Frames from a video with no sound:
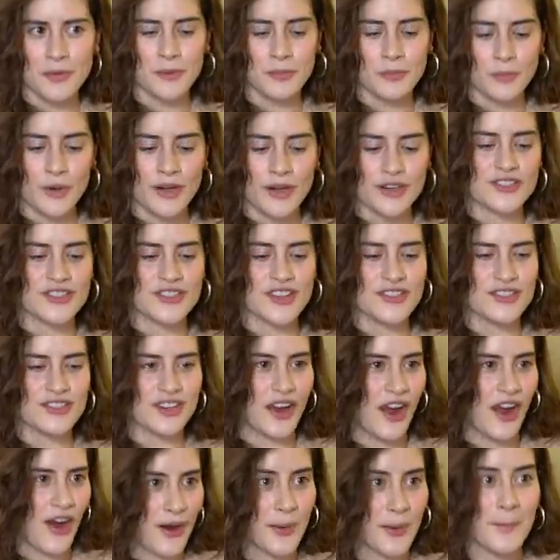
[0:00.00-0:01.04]
We're, we're
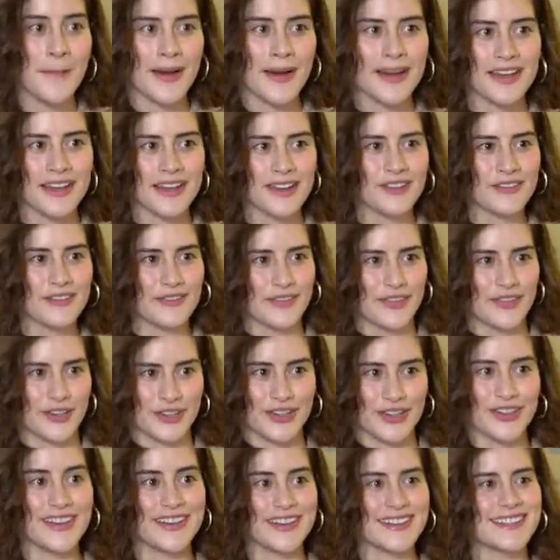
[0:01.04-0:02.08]
exchanging our money for
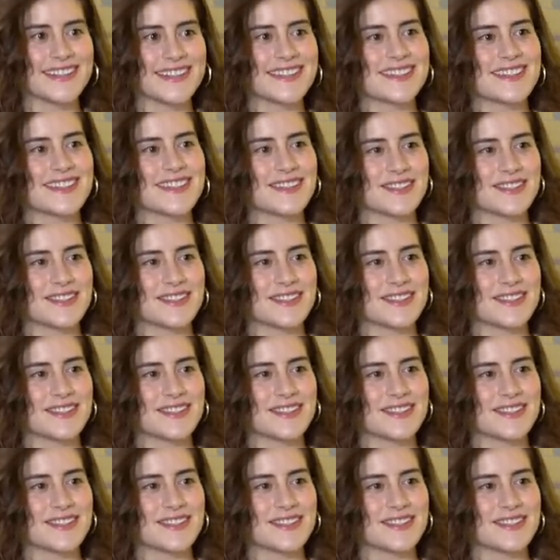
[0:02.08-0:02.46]
goods.